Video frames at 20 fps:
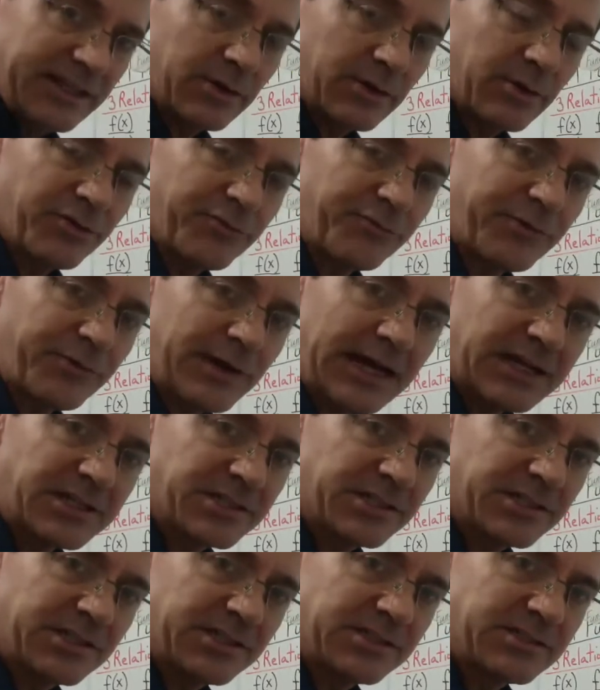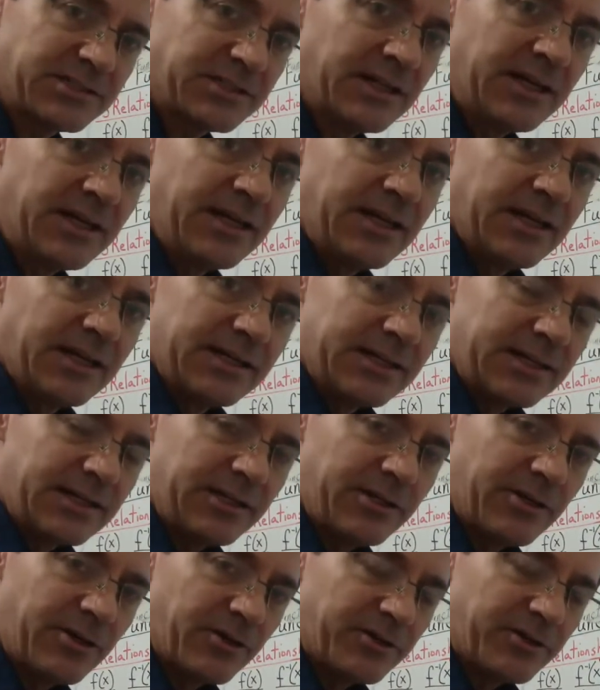with fractions.
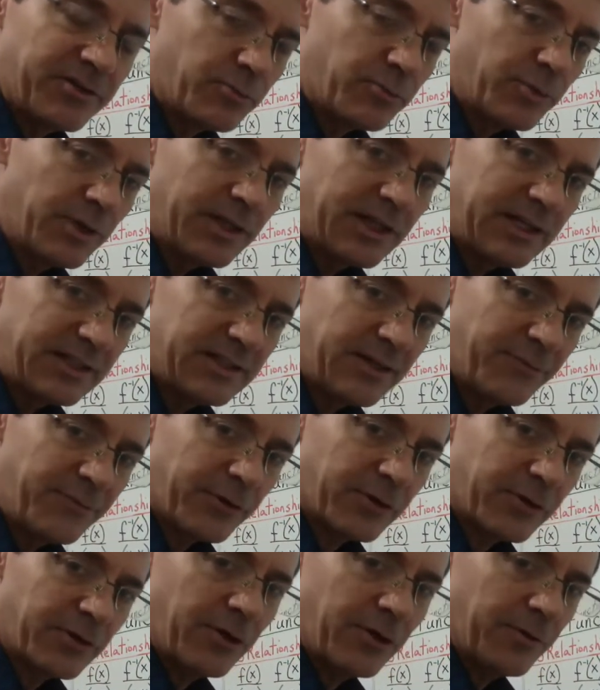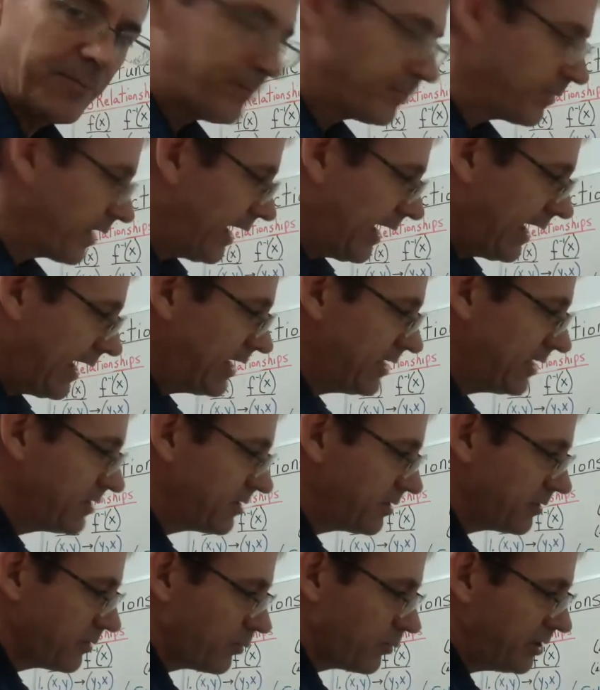You know, it's really difficult.
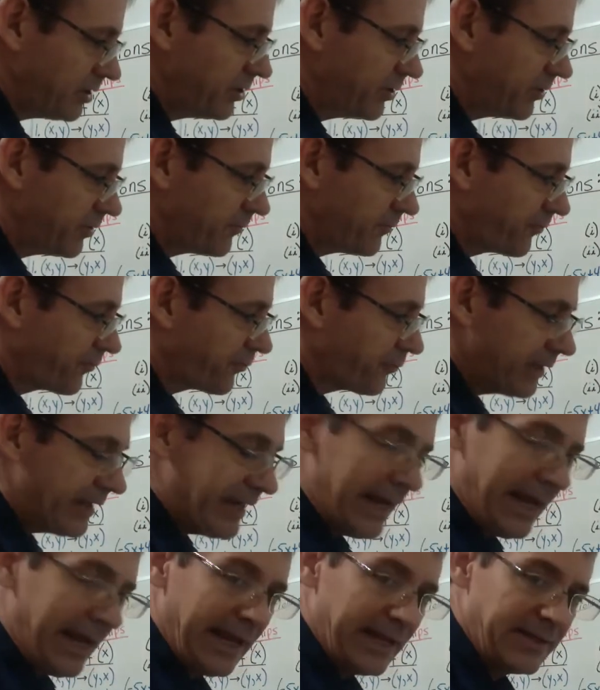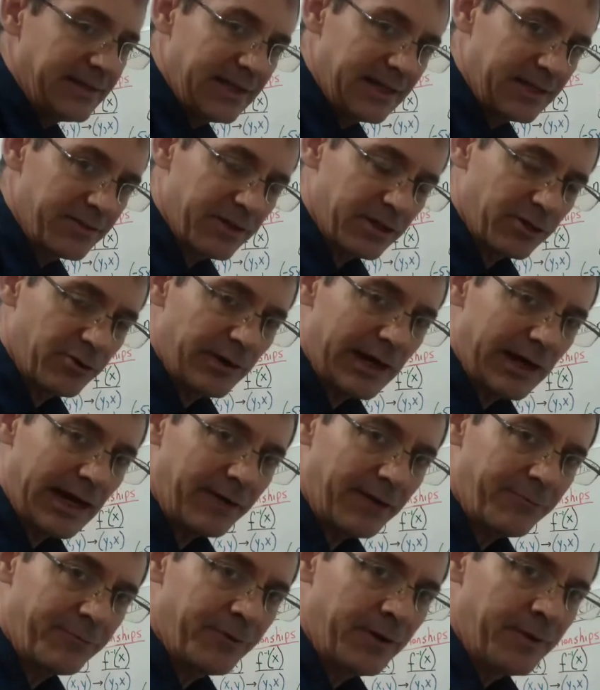And when you're freehanding the
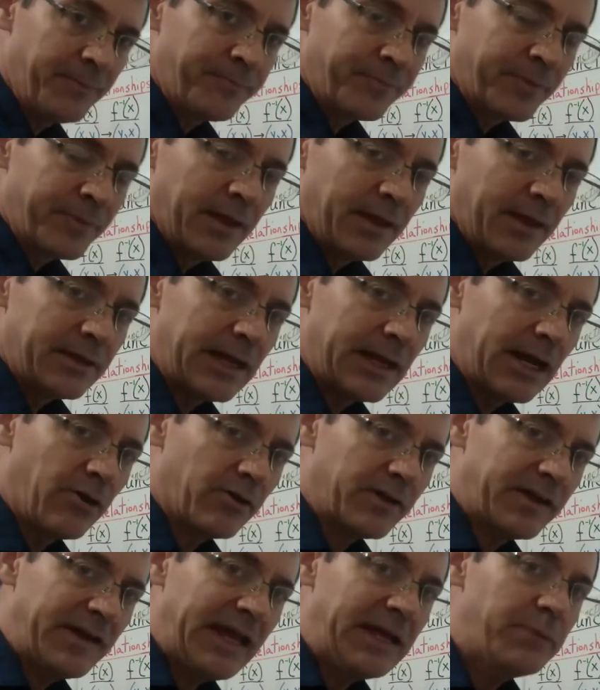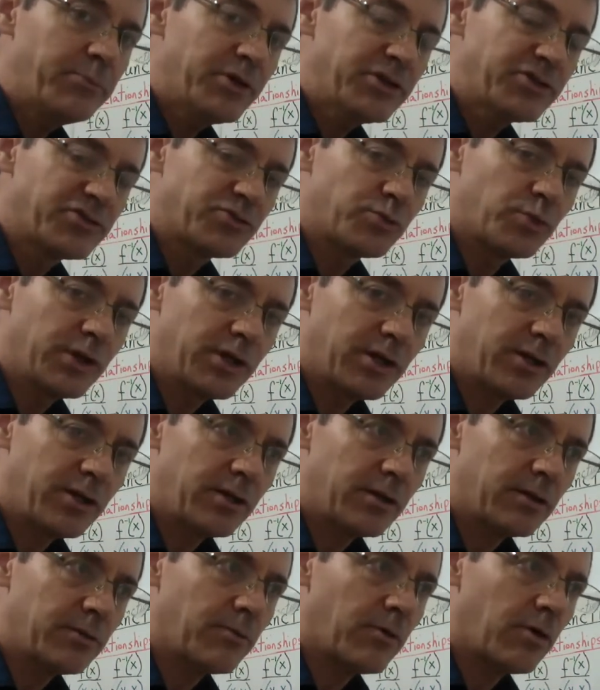graph, now Cambridge
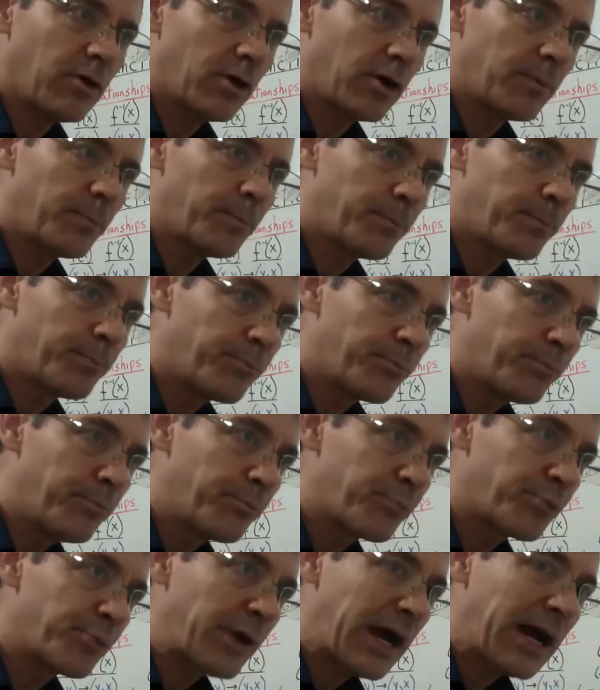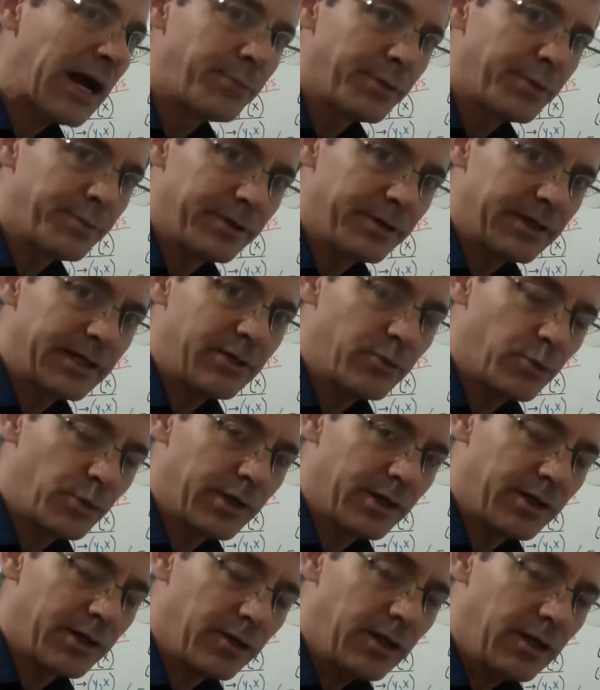will, or probably
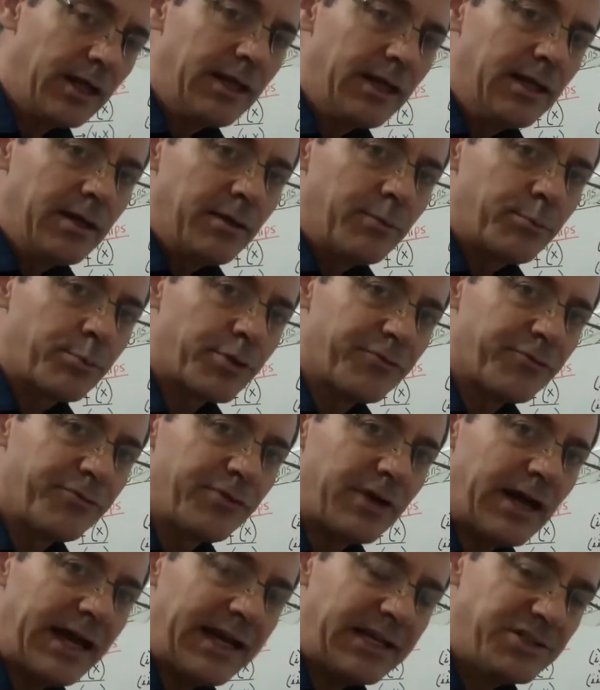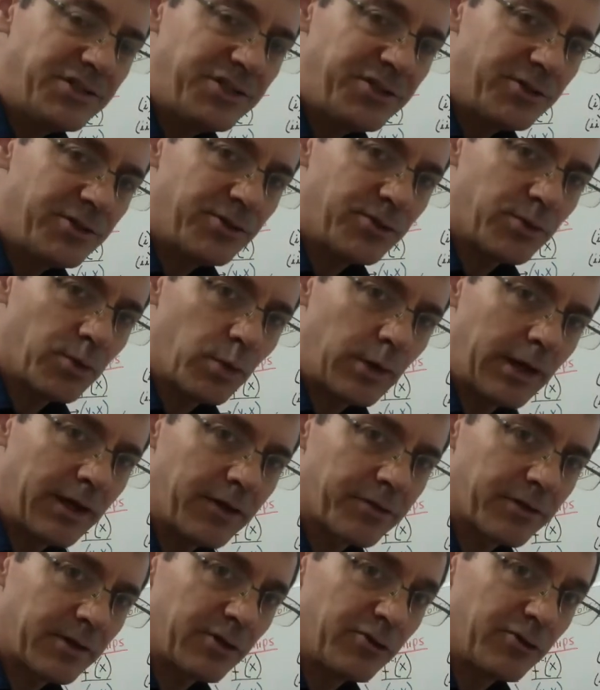will, provide you
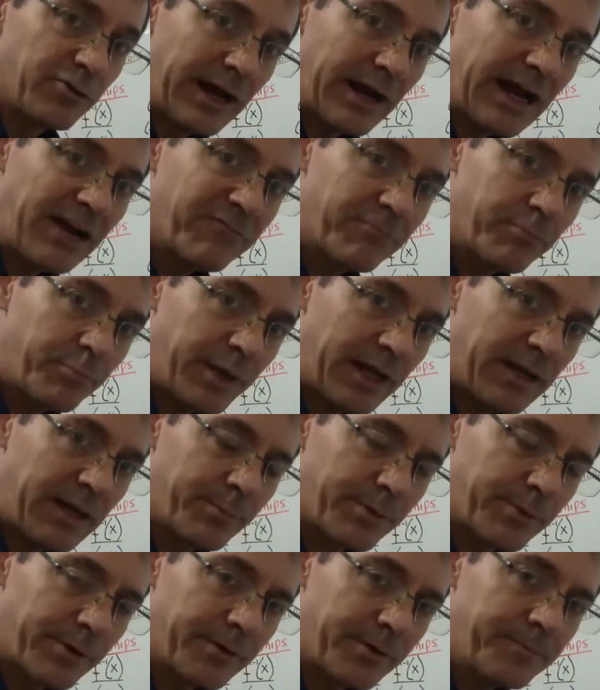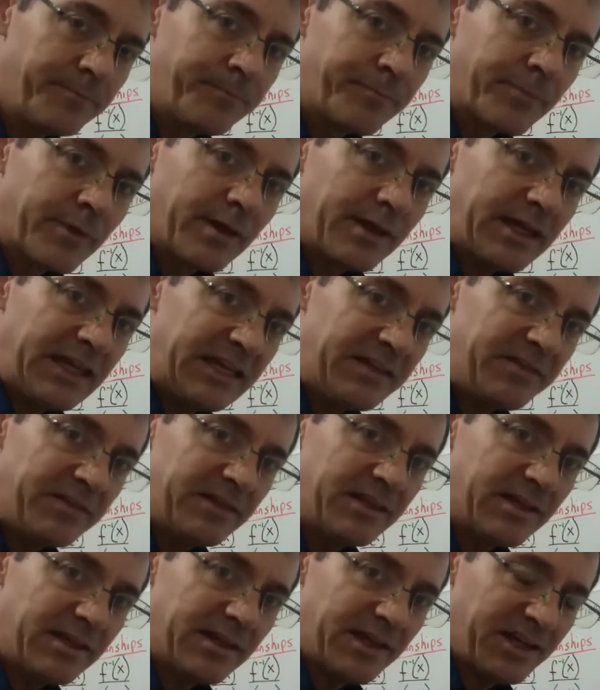with graph paper in
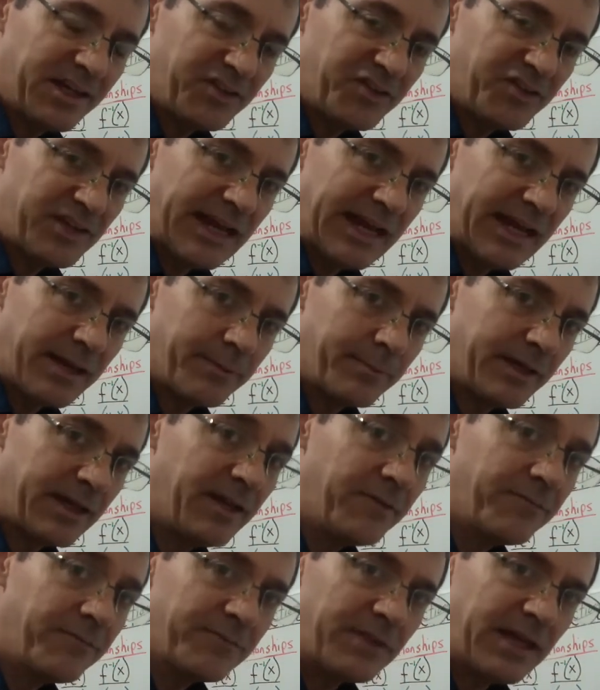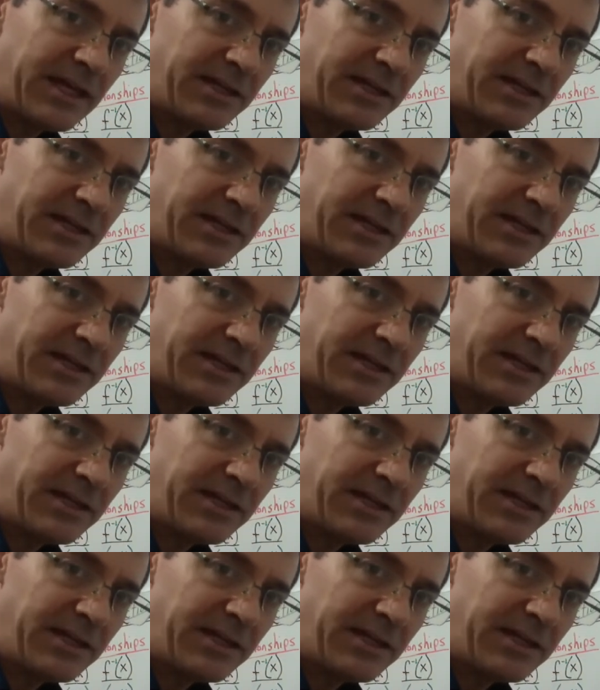the exam. If they